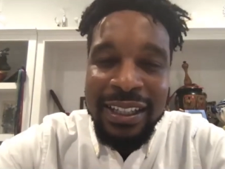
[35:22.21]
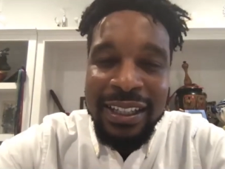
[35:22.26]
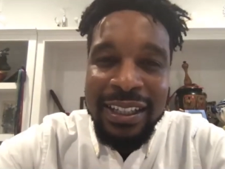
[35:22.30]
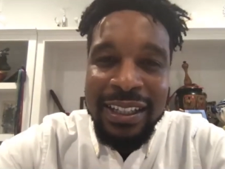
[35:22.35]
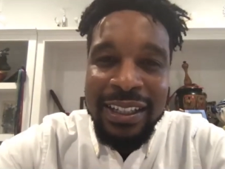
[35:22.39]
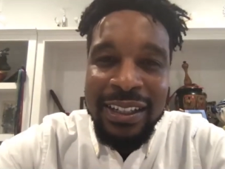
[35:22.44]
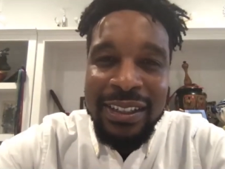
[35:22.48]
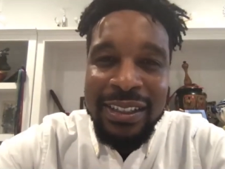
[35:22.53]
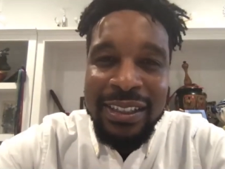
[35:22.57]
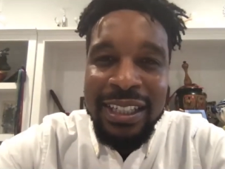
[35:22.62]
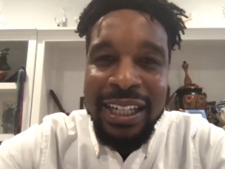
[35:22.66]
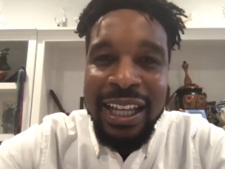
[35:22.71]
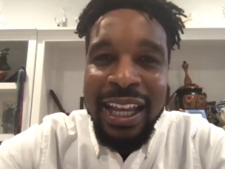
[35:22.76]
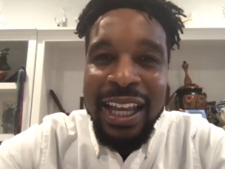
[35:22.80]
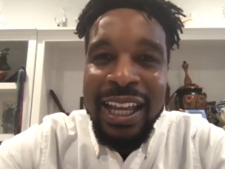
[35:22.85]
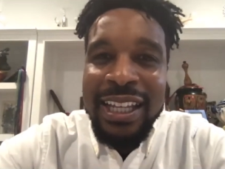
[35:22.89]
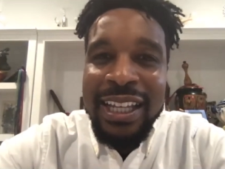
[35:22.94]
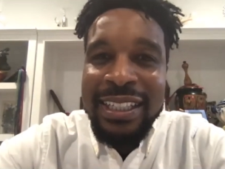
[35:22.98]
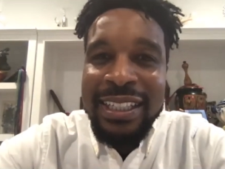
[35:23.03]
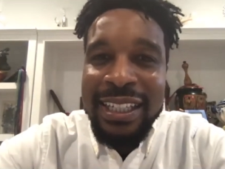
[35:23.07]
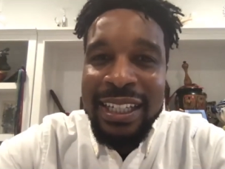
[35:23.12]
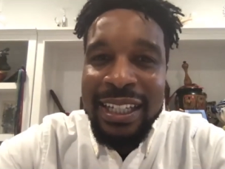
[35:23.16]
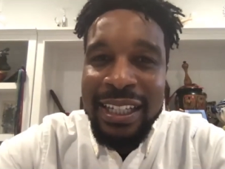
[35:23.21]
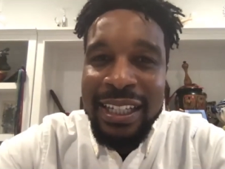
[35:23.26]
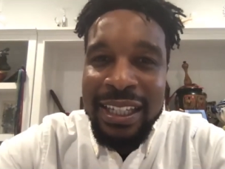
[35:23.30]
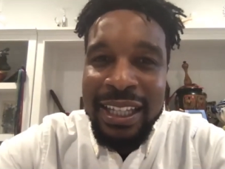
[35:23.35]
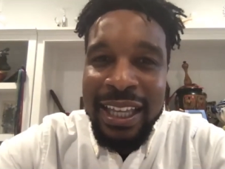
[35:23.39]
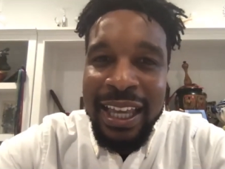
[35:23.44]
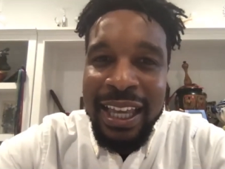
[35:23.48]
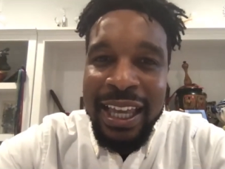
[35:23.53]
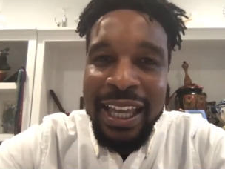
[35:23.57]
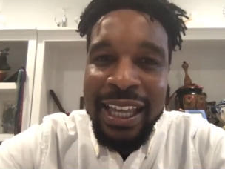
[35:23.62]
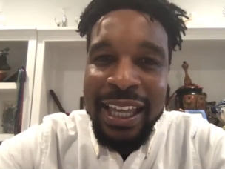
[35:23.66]
there's an idea
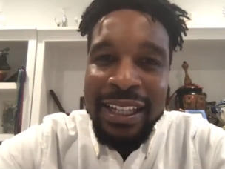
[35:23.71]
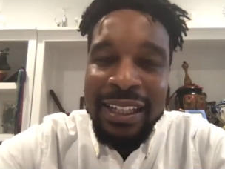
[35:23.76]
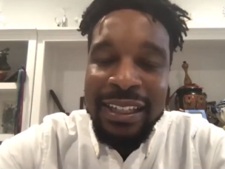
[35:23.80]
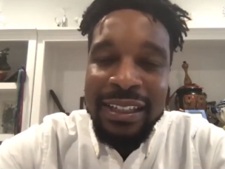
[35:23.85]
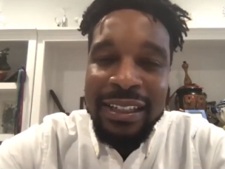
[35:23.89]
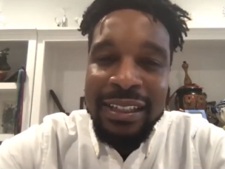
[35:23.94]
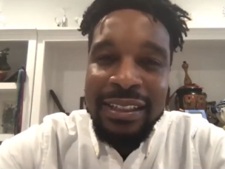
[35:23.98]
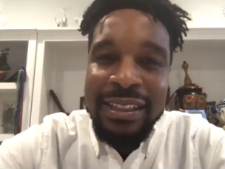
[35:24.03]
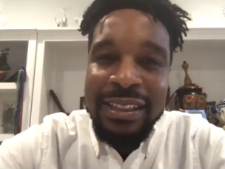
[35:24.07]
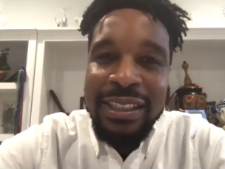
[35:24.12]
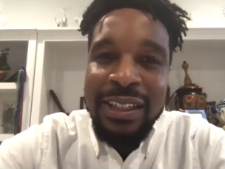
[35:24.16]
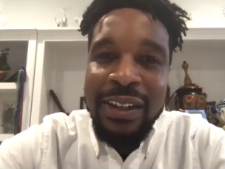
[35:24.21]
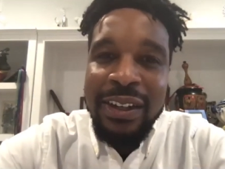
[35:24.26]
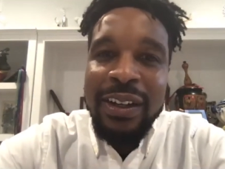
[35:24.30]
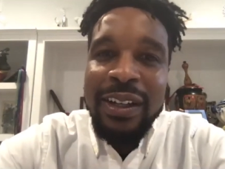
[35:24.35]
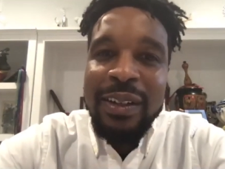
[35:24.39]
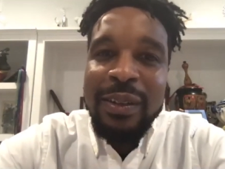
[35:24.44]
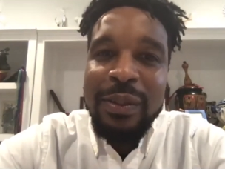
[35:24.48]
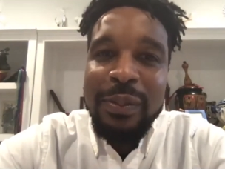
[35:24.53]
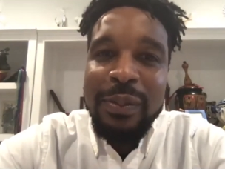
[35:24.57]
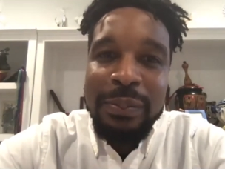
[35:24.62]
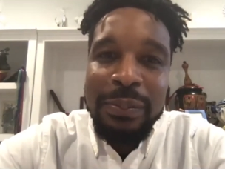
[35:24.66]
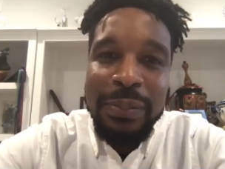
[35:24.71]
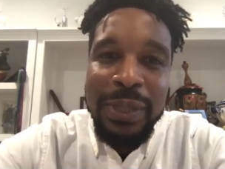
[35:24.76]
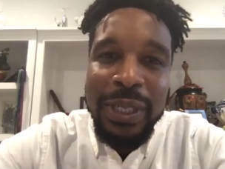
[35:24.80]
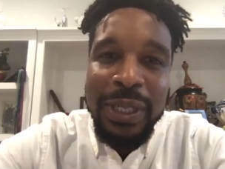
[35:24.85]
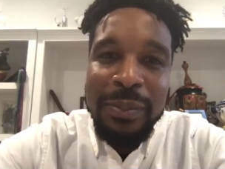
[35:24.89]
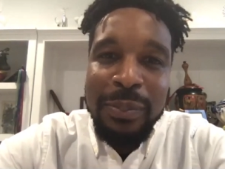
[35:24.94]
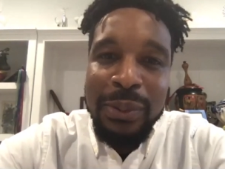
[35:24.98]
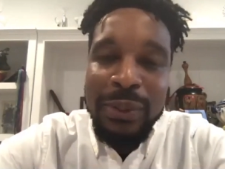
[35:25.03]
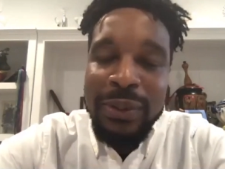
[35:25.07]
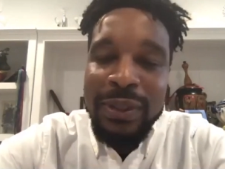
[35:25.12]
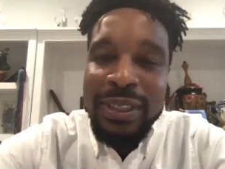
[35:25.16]
that certain
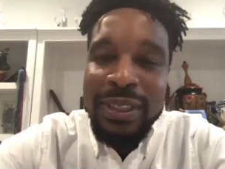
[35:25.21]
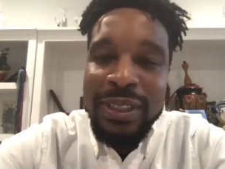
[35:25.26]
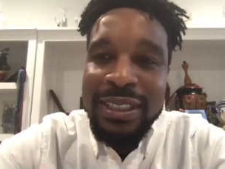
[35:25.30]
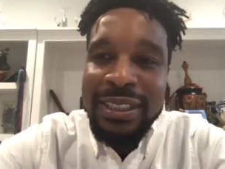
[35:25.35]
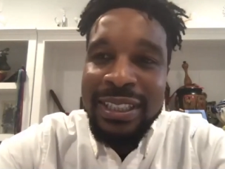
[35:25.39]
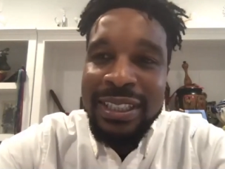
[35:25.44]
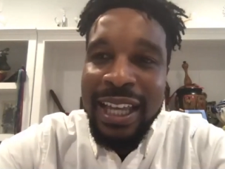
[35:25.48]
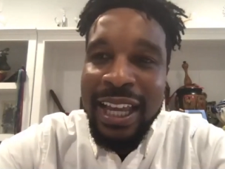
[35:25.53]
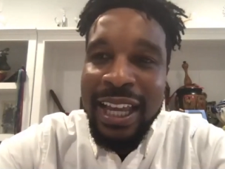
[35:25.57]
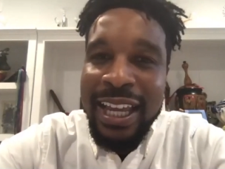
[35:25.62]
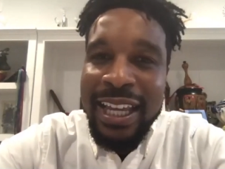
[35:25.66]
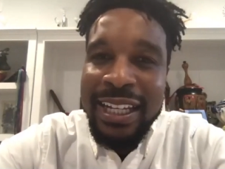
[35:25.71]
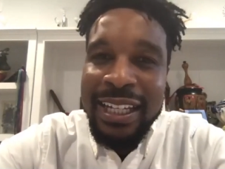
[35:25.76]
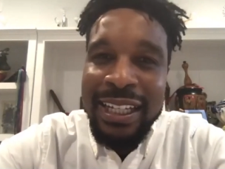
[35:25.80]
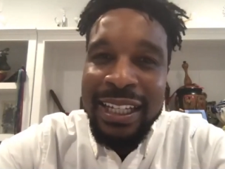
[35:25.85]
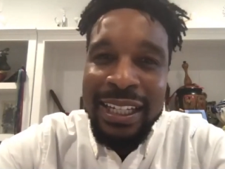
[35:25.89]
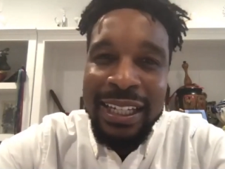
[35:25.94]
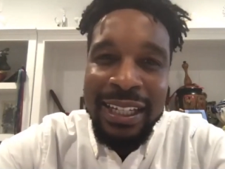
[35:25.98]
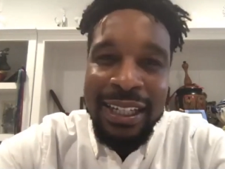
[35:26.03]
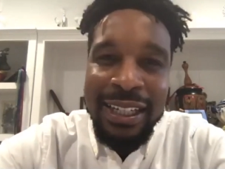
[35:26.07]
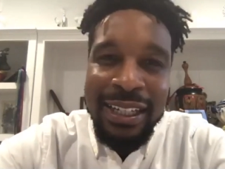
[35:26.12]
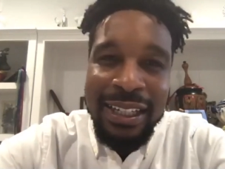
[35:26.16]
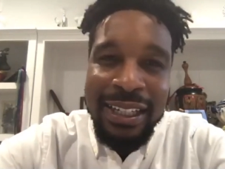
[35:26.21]
people in society